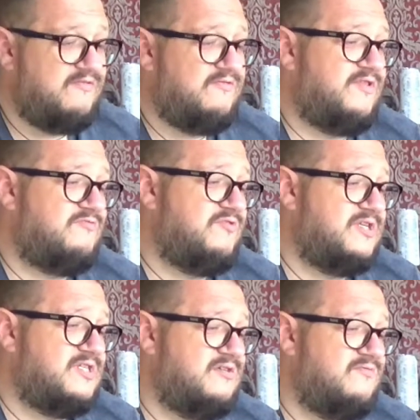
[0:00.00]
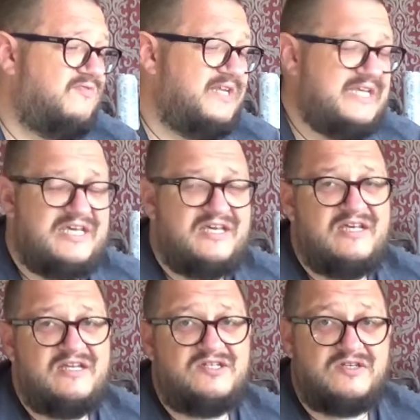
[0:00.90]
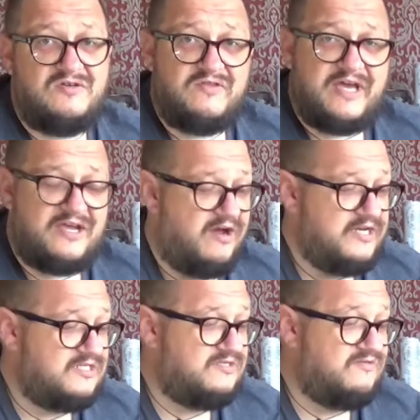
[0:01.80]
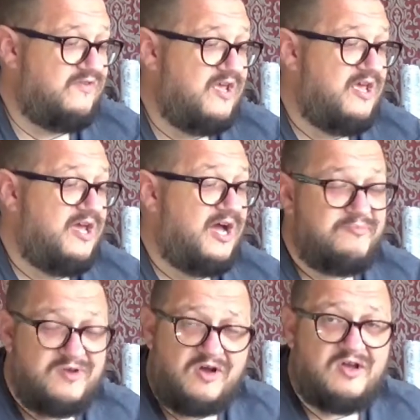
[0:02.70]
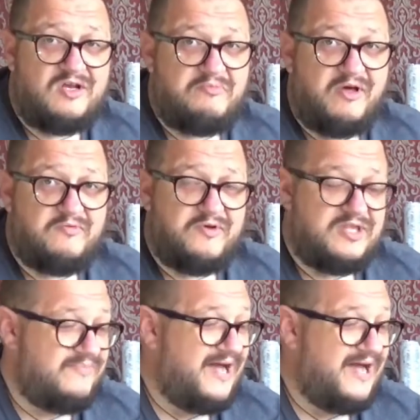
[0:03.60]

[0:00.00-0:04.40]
the risk of leakage and all that kind of stuff, I'm not going to bother with them.